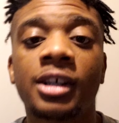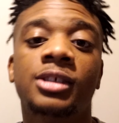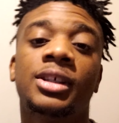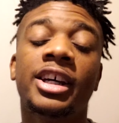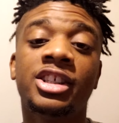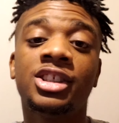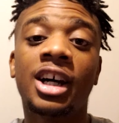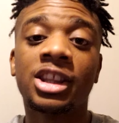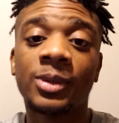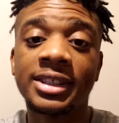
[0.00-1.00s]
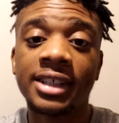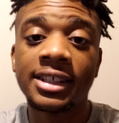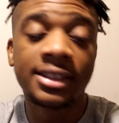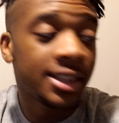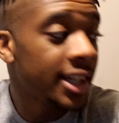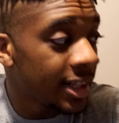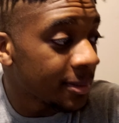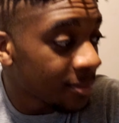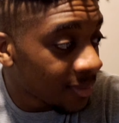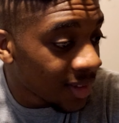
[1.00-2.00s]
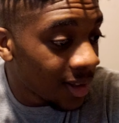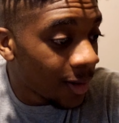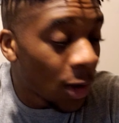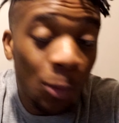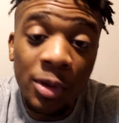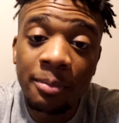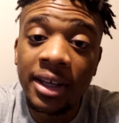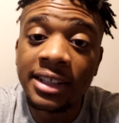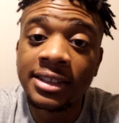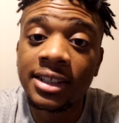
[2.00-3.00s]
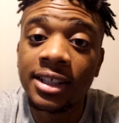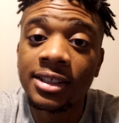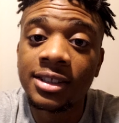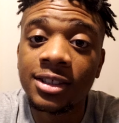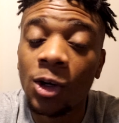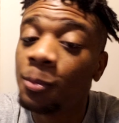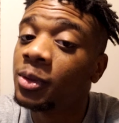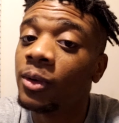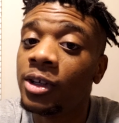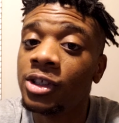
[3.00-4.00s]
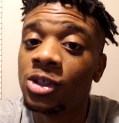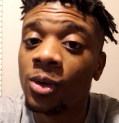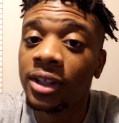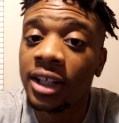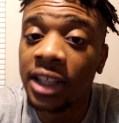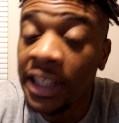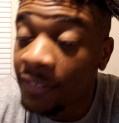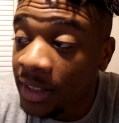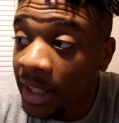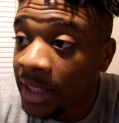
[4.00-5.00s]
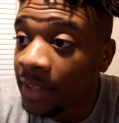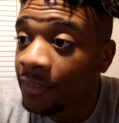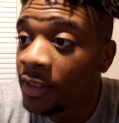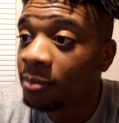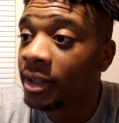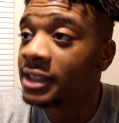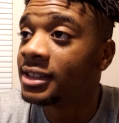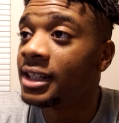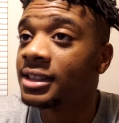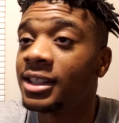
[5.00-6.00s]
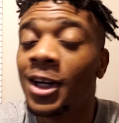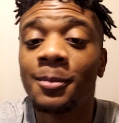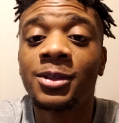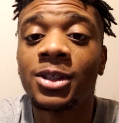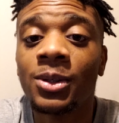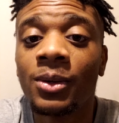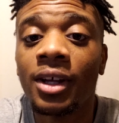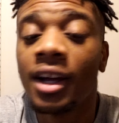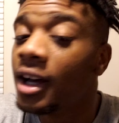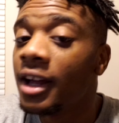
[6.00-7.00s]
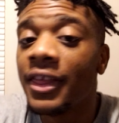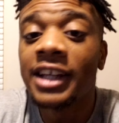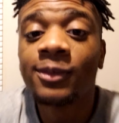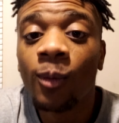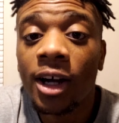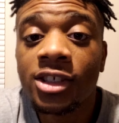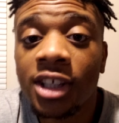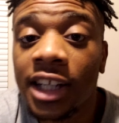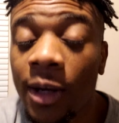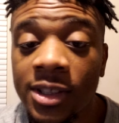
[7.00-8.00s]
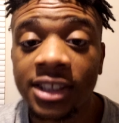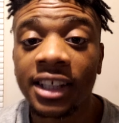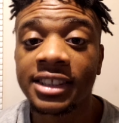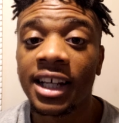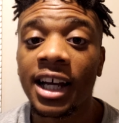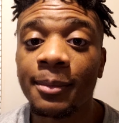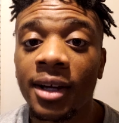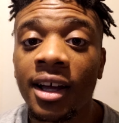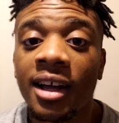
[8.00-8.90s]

So that is John 3.16. Hope it made sense. Hope you enjoyed it. Leave a like if it made sense and helped you. Thanks for watching, and I will see you next time.